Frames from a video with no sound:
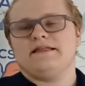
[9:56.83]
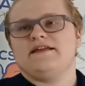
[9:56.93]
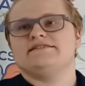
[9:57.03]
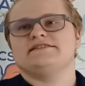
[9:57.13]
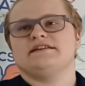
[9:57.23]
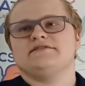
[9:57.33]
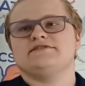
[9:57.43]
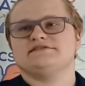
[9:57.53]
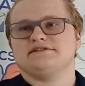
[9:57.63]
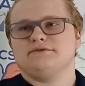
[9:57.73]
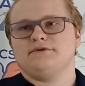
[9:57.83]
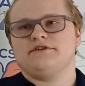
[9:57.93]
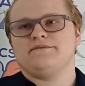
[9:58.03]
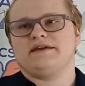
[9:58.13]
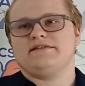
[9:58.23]
instead just ignore
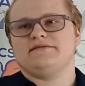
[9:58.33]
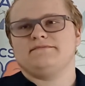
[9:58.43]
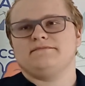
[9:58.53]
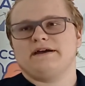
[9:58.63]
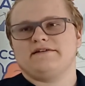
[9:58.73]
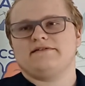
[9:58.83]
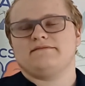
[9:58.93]
them and